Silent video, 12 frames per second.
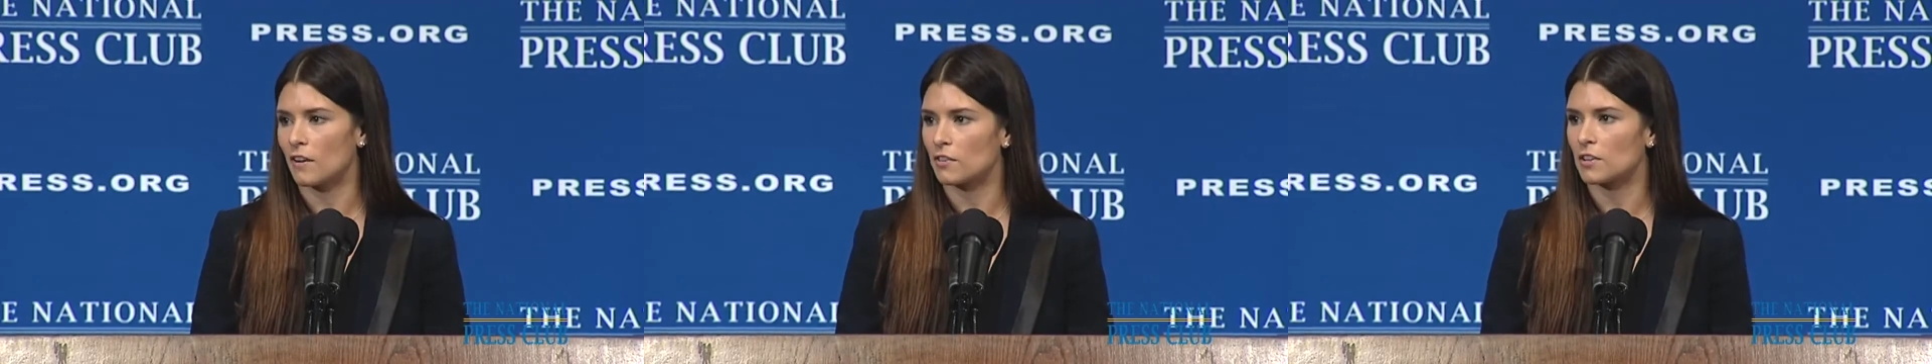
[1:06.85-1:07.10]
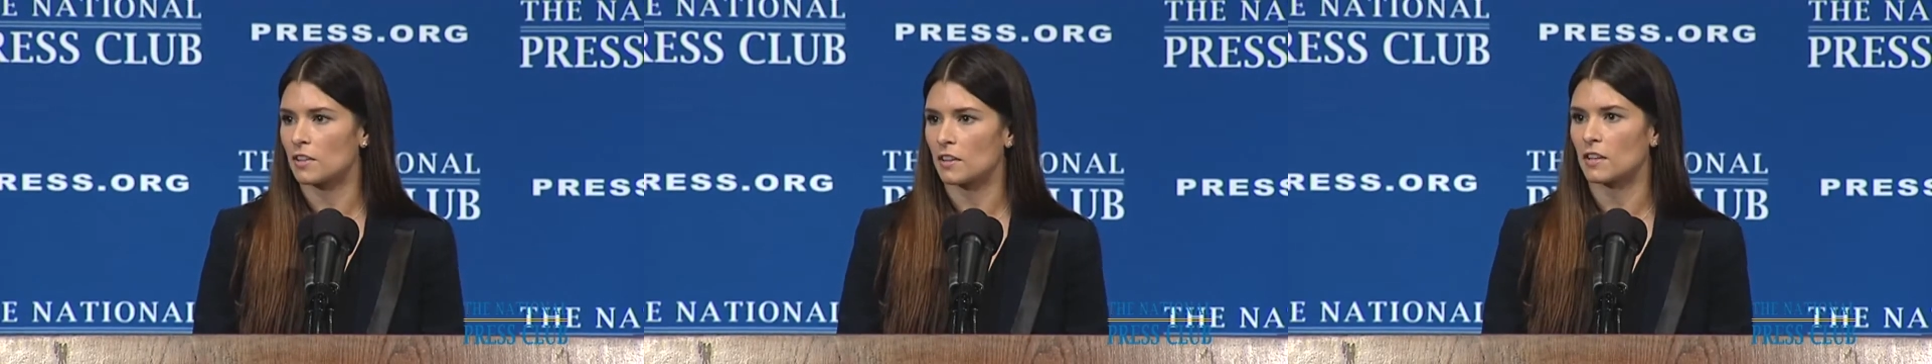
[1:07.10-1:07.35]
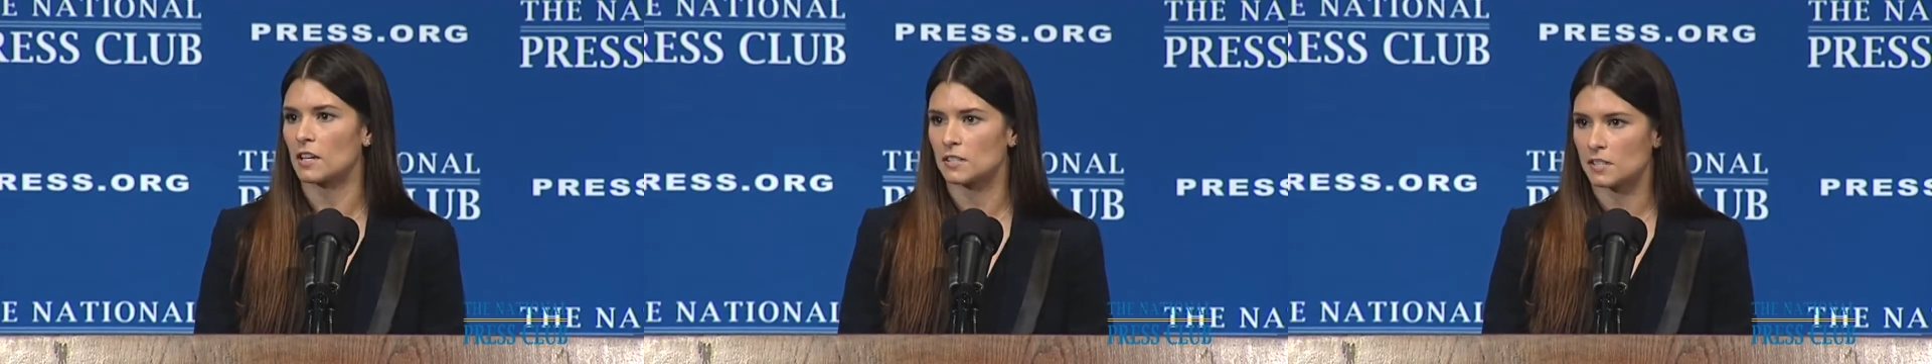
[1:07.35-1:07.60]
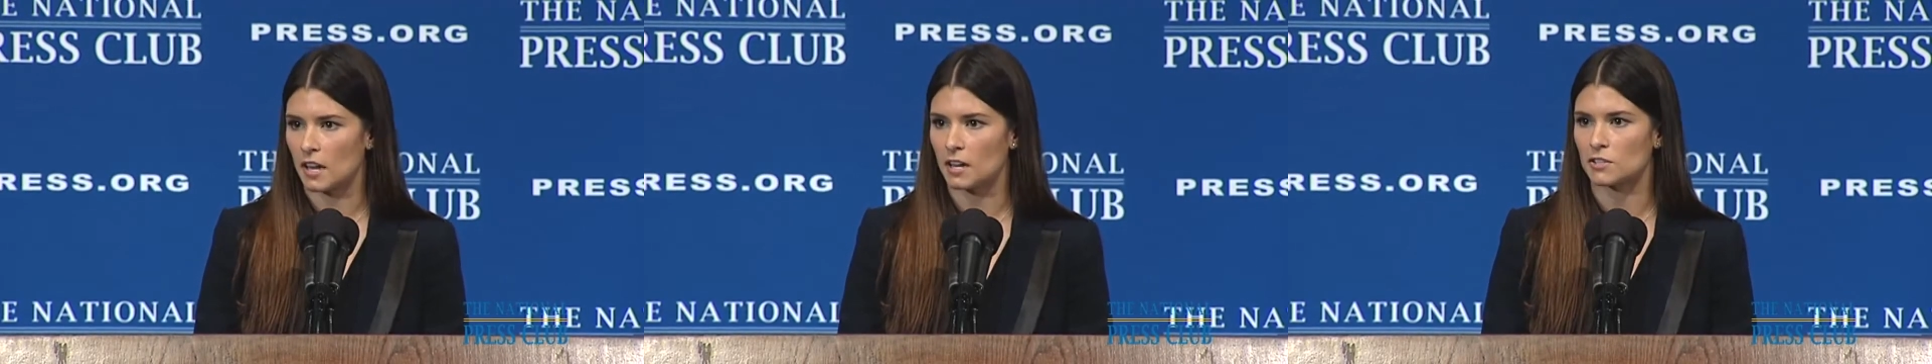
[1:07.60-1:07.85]
everything that it
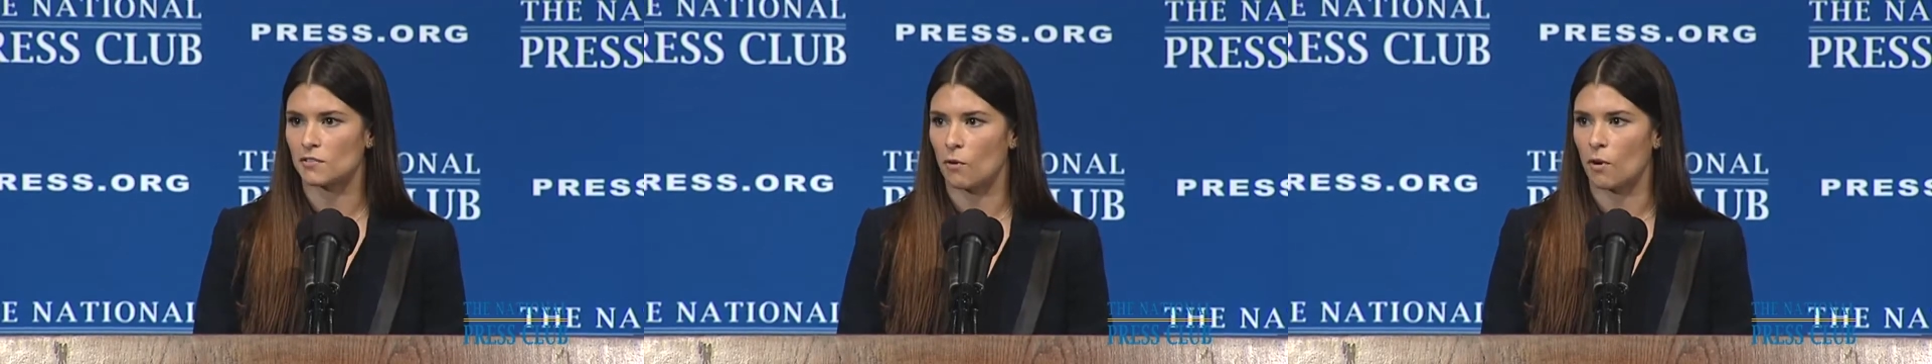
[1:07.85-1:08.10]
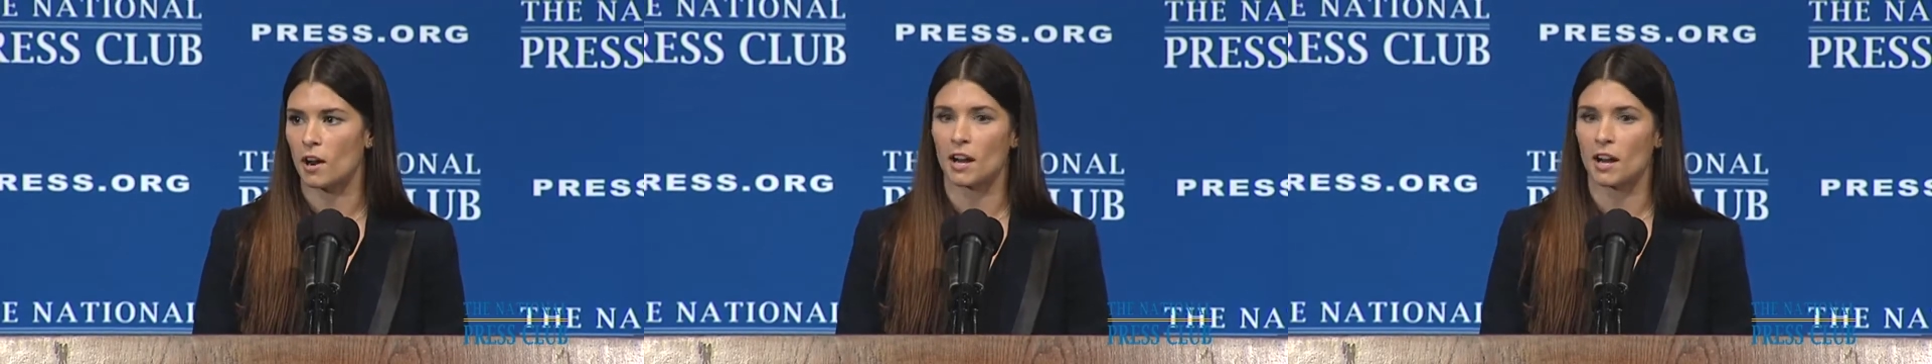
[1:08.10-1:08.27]
stands for,